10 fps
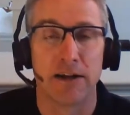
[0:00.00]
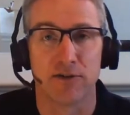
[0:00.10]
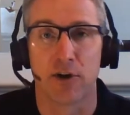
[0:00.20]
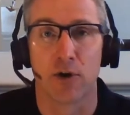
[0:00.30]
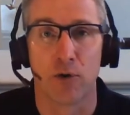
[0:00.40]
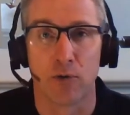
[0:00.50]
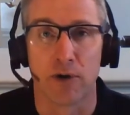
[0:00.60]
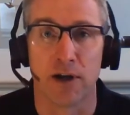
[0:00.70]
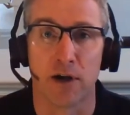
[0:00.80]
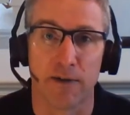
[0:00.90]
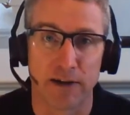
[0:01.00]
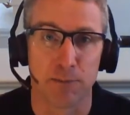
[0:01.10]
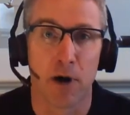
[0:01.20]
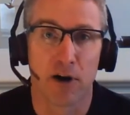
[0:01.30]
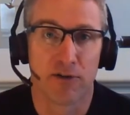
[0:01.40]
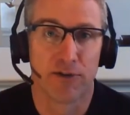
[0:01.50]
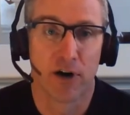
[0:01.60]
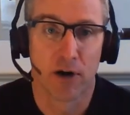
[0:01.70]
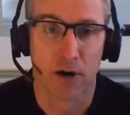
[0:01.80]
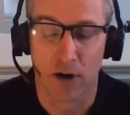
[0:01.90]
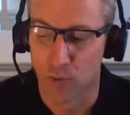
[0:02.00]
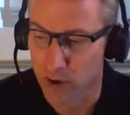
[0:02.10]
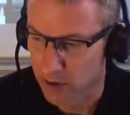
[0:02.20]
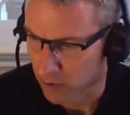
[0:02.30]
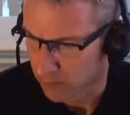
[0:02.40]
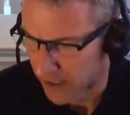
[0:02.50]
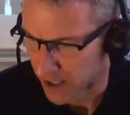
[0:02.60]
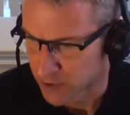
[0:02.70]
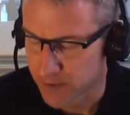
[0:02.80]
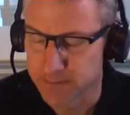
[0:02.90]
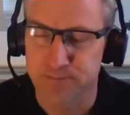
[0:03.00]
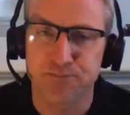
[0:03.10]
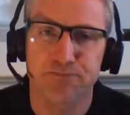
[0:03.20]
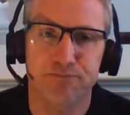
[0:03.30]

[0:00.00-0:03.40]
And so, you know, that's part of our workload management.